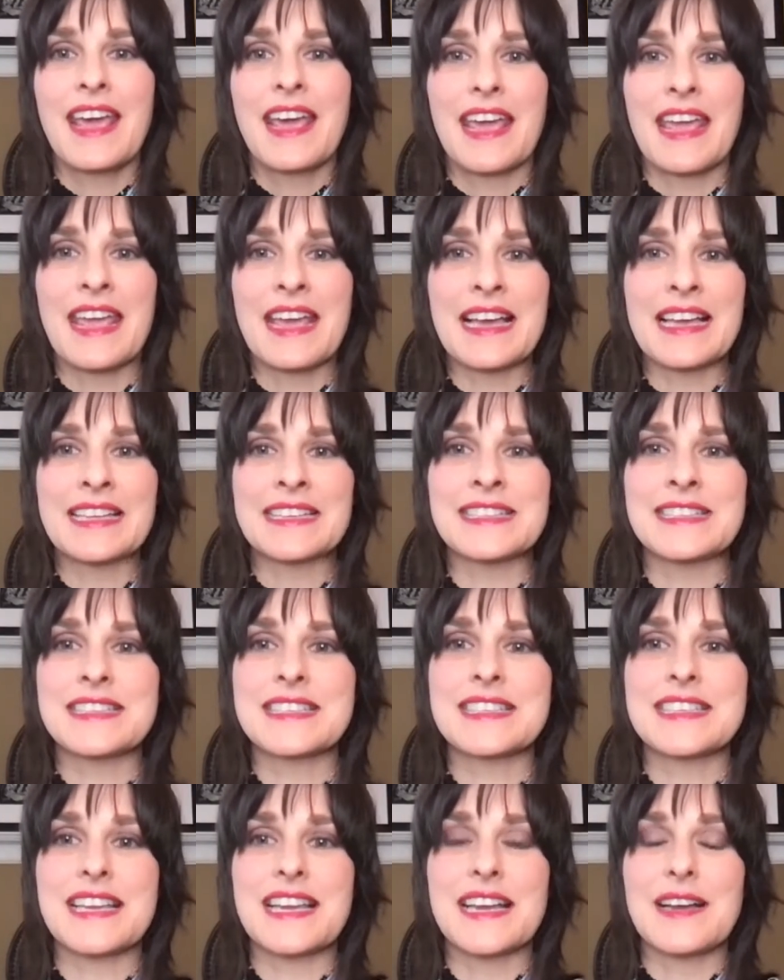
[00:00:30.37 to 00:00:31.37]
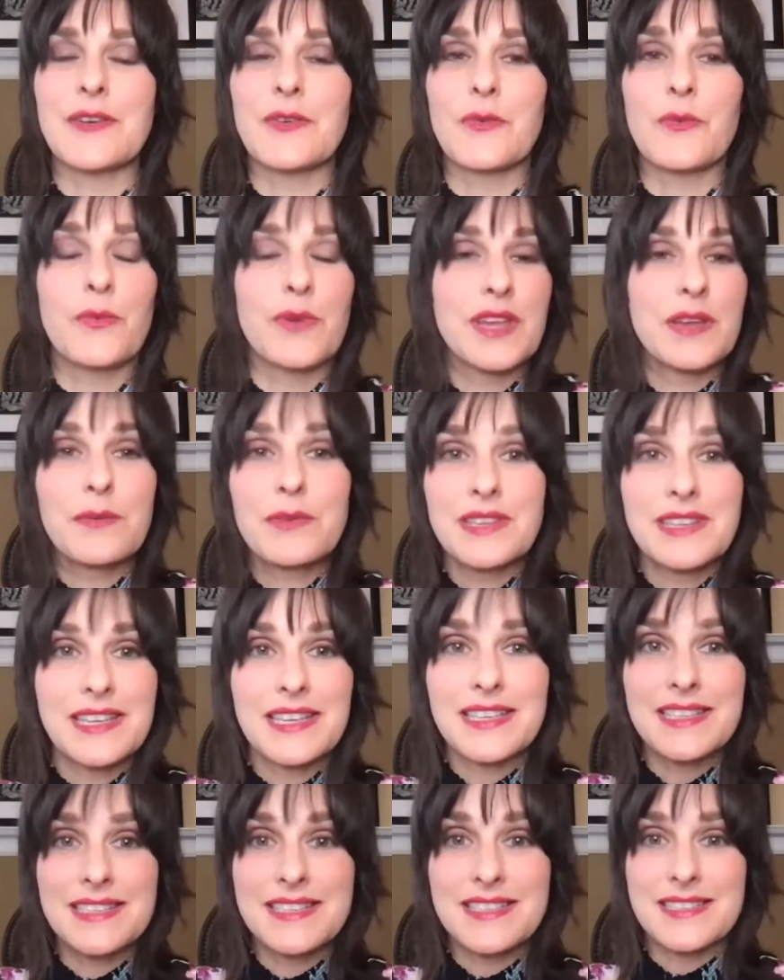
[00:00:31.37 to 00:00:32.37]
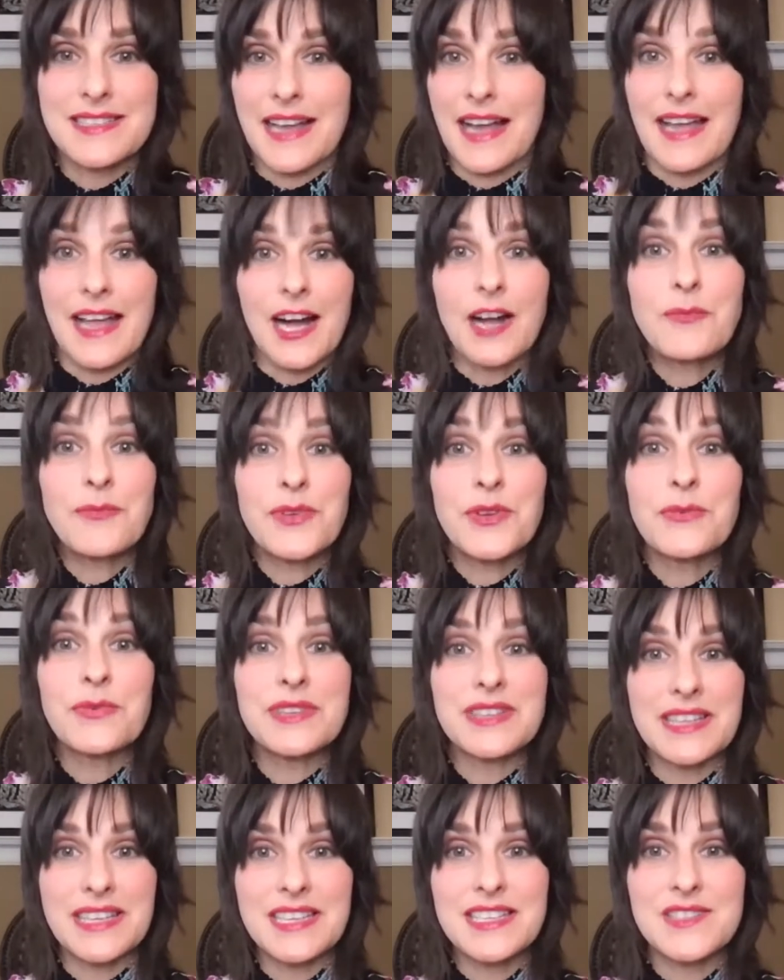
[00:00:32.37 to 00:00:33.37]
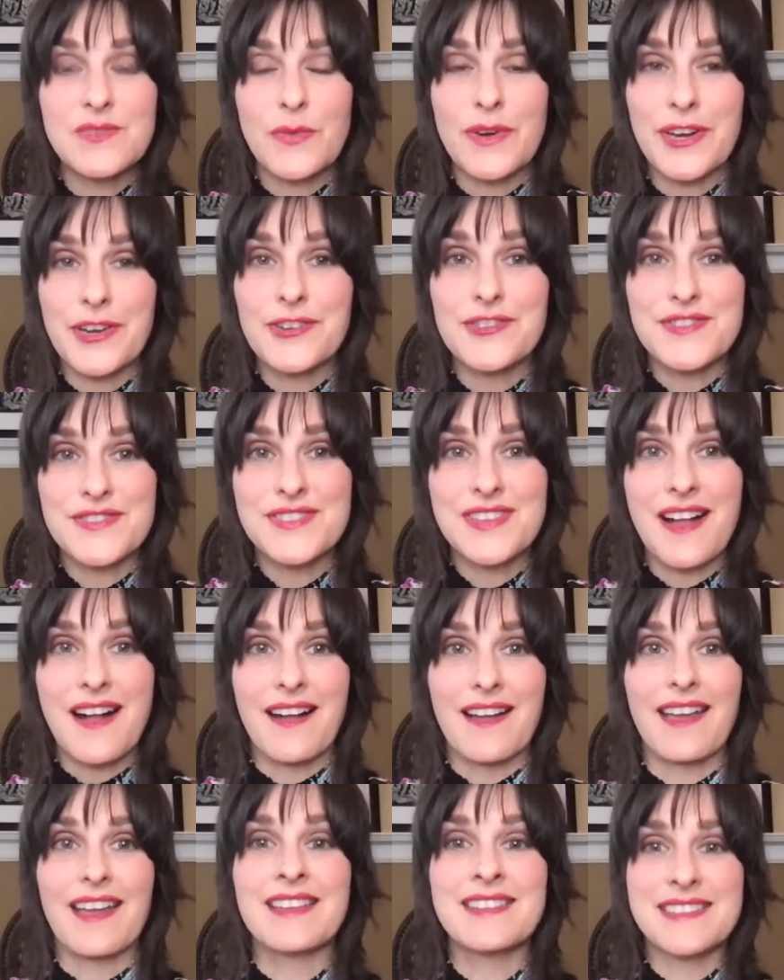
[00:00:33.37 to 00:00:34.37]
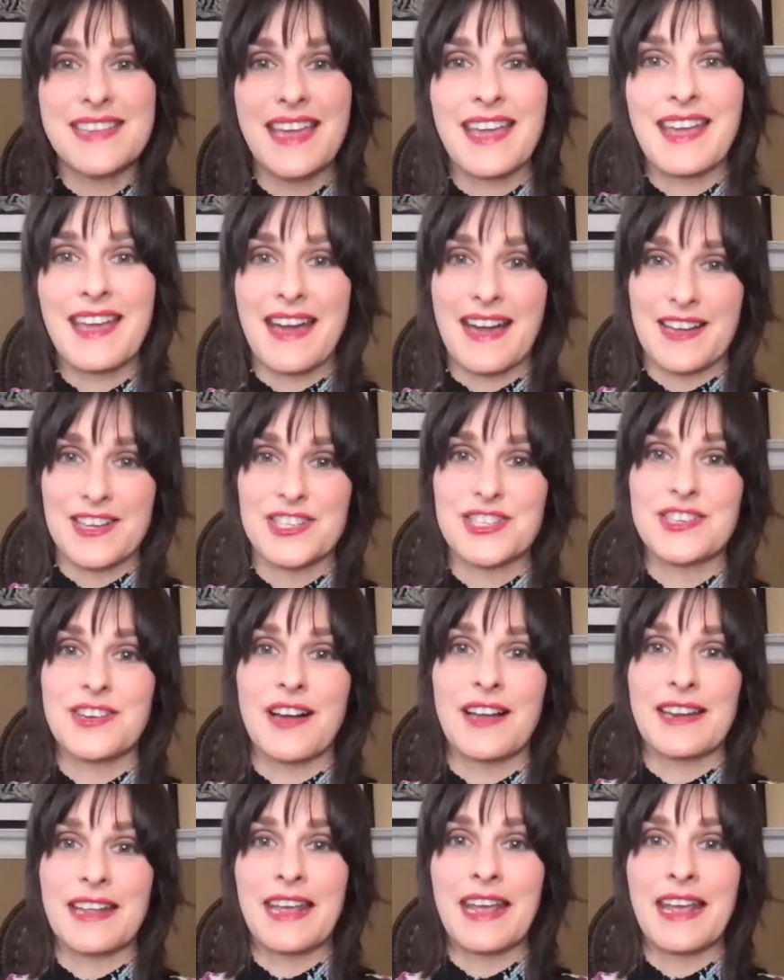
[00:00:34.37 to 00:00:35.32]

And I help you release where you're stuck and take action on it.